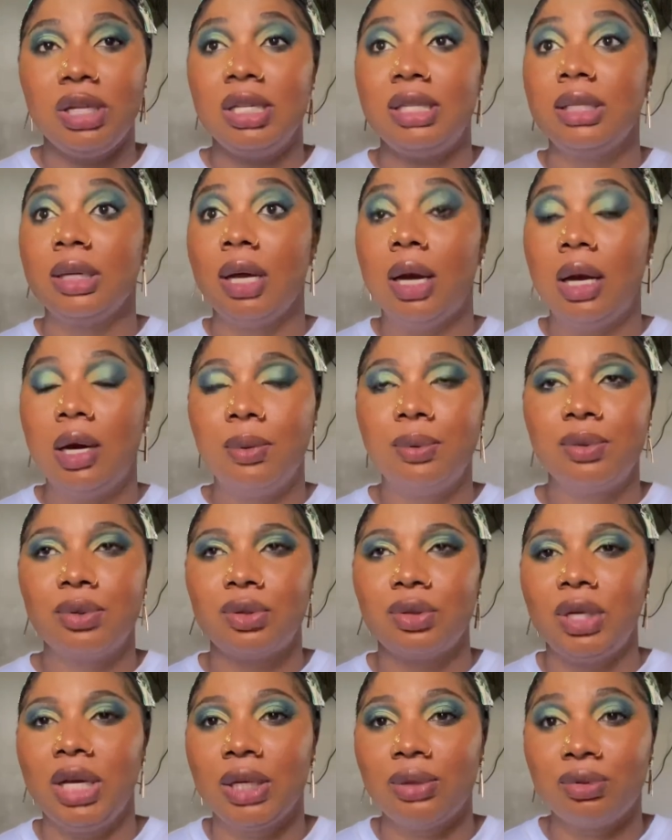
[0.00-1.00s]
it helps
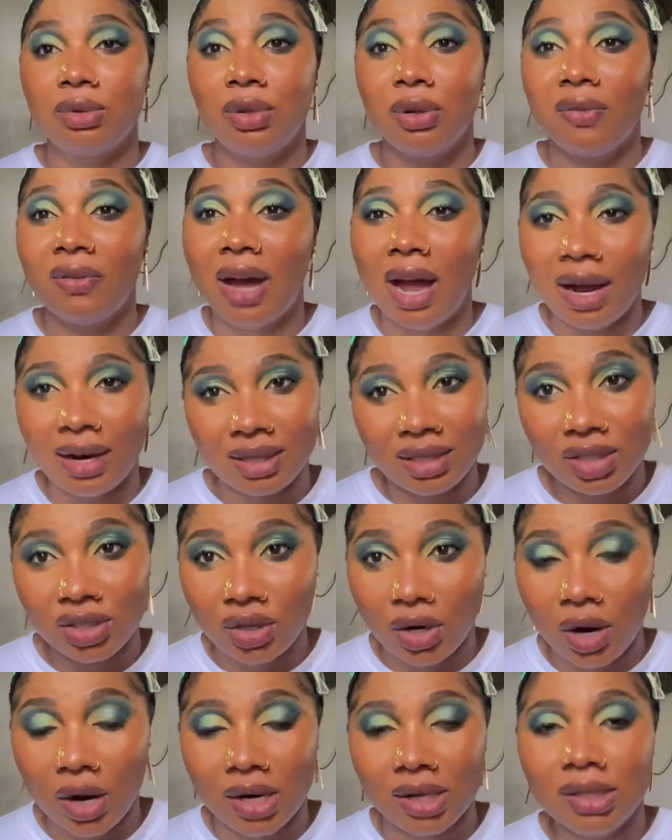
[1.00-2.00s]
to get rid of acne
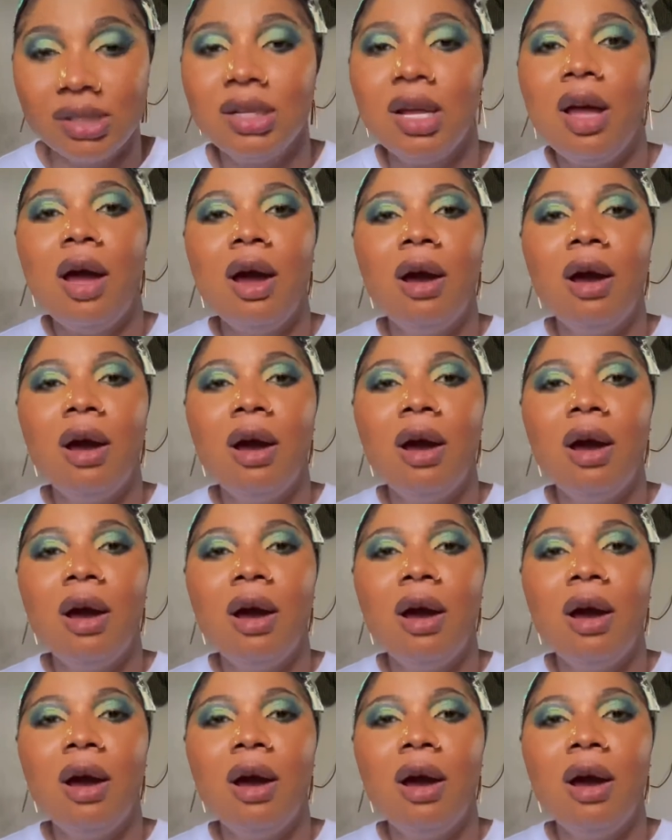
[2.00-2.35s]
scars.